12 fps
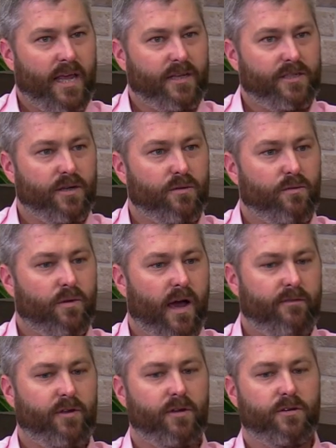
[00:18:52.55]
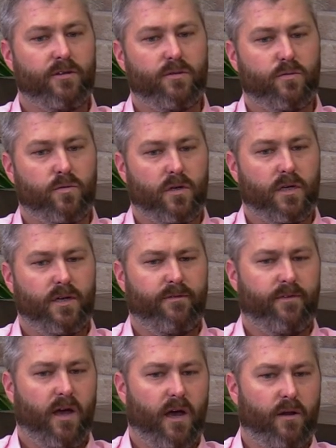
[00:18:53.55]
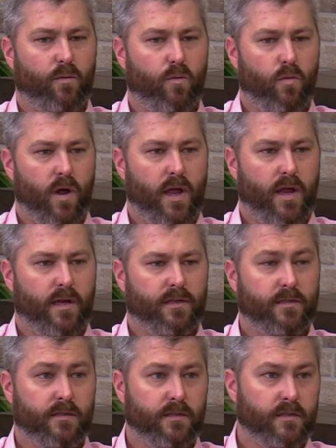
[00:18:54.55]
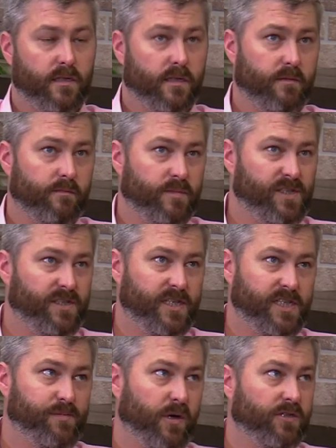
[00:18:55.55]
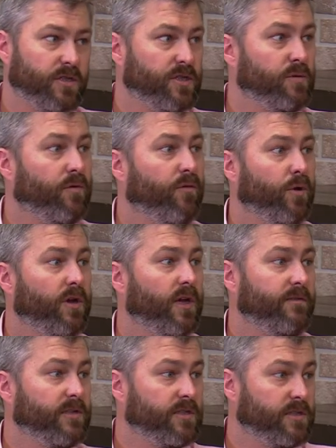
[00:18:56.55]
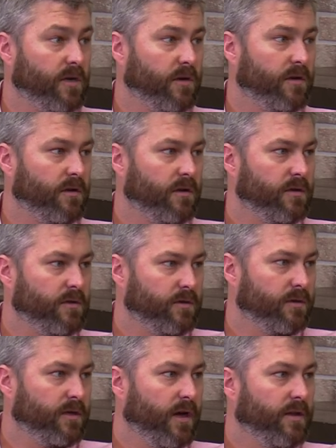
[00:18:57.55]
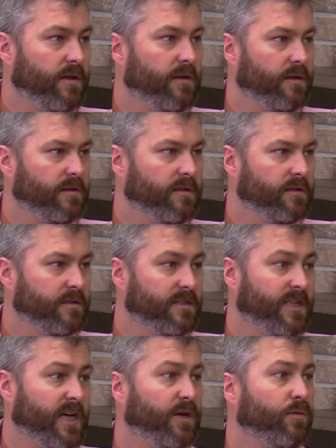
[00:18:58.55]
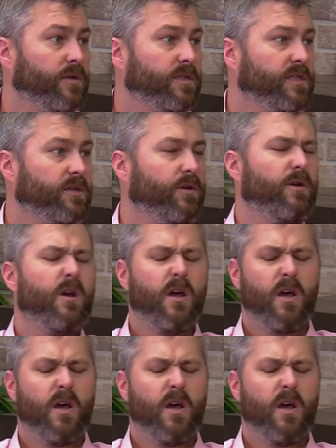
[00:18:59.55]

eh, so after you do one, you've got to wait um, six months or so before you can even start doing the uh, the second one, just so you.